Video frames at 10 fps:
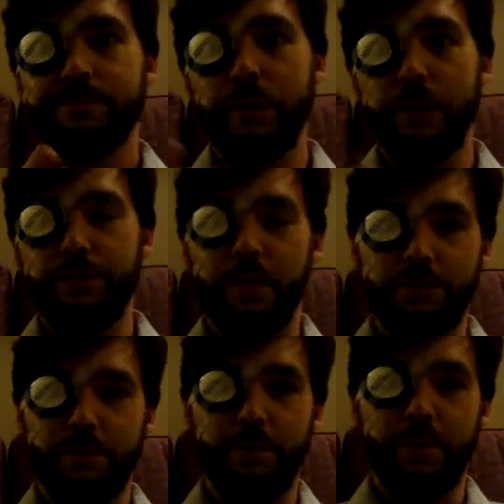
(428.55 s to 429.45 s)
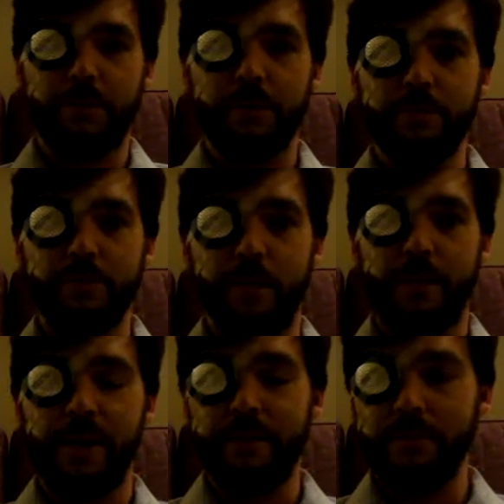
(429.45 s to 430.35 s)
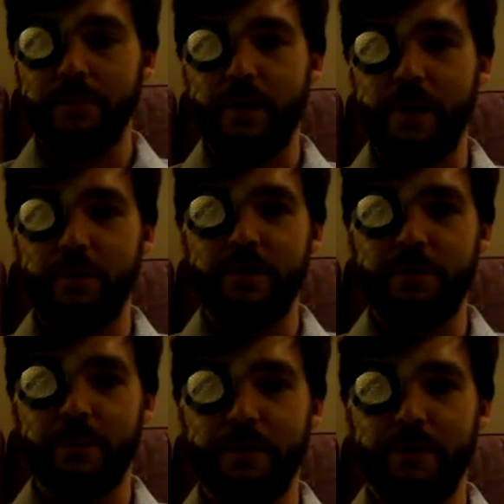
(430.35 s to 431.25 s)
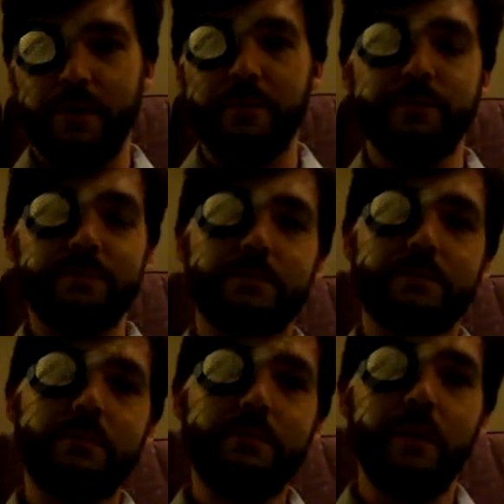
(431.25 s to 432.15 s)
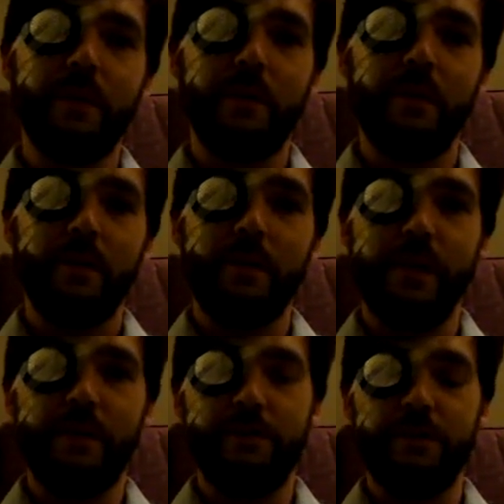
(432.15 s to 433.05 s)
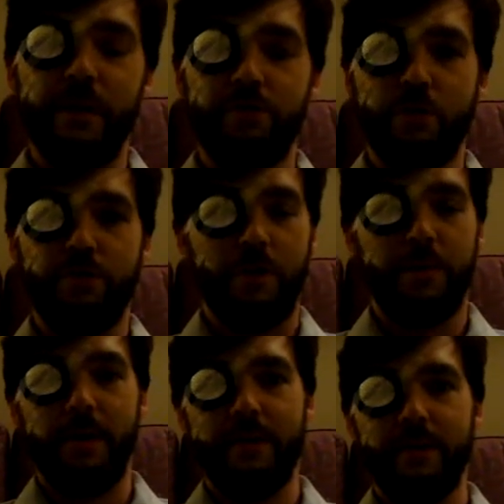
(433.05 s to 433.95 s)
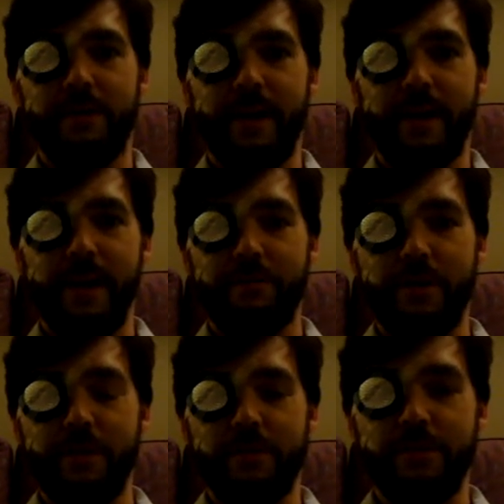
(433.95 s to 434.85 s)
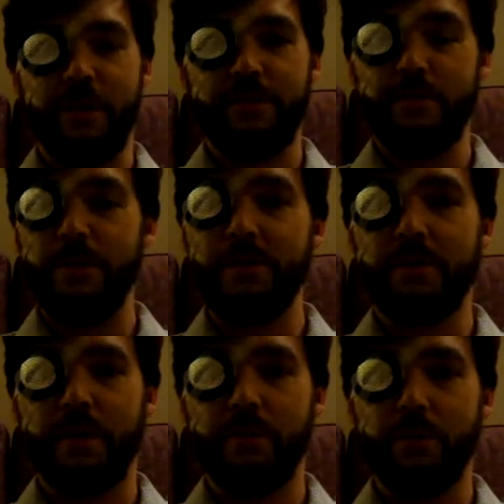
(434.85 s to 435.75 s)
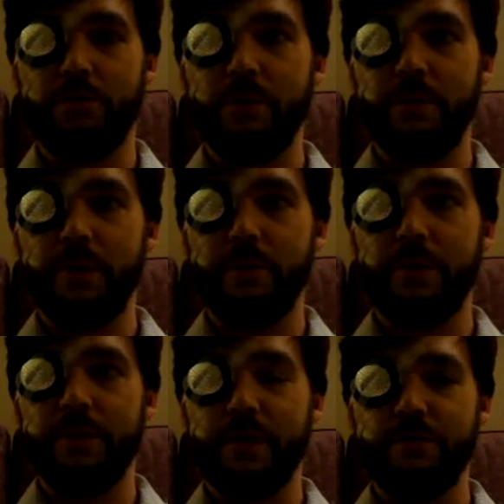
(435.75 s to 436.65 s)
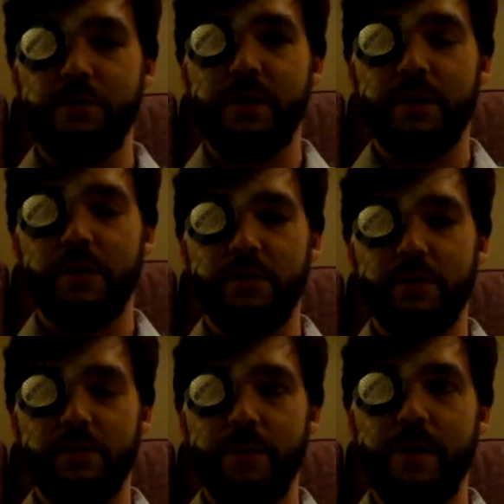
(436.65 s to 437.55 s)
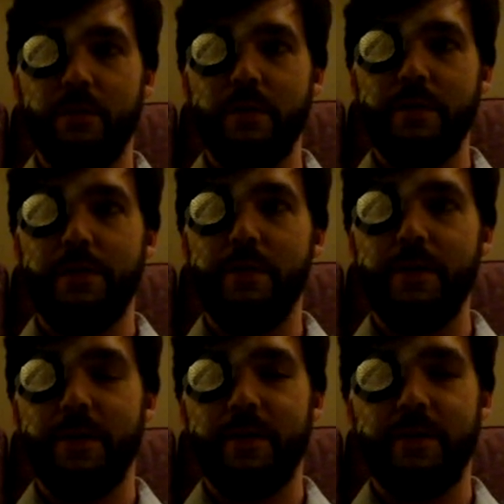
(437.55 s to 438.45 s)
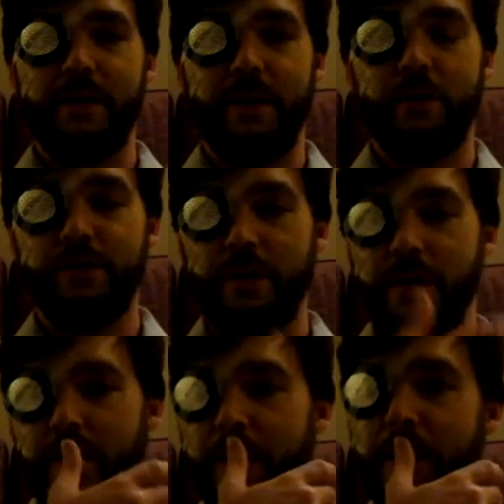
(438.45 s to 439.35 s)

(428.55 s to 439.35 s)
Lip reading: No sausage biscuit. Sorry. I was disappointed. Down in South Georgia, apparently, they gave him a sausage biscuit, which would have been a real nice treat because it was about 1:30 by the time I was done.